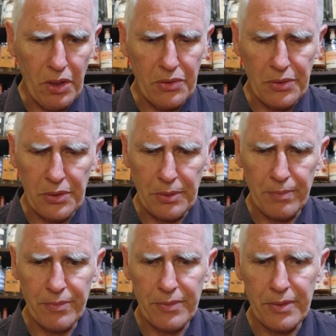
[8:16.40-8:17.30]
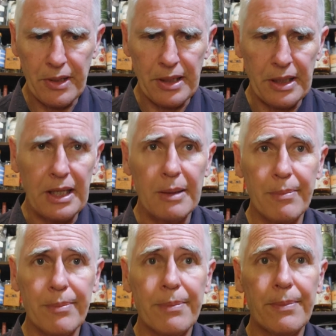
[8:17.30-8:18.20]
so, like the
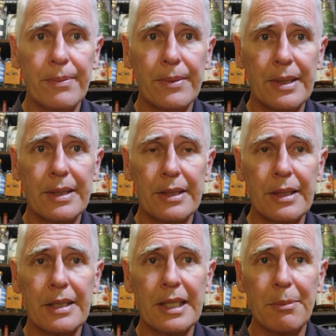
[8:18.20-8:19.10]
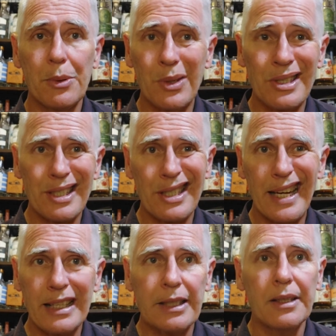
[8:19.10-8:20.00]
um, the, the Singaporeans in
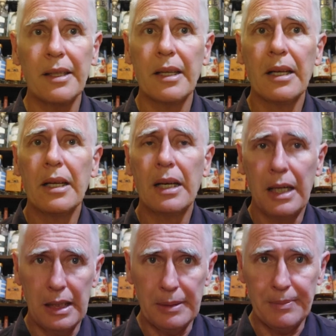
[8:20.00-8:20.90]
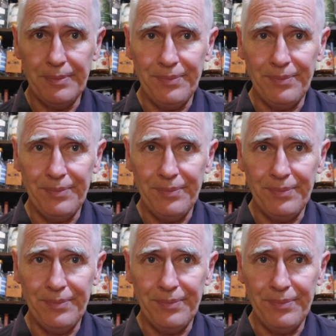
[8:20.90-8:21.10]
Tanglin um,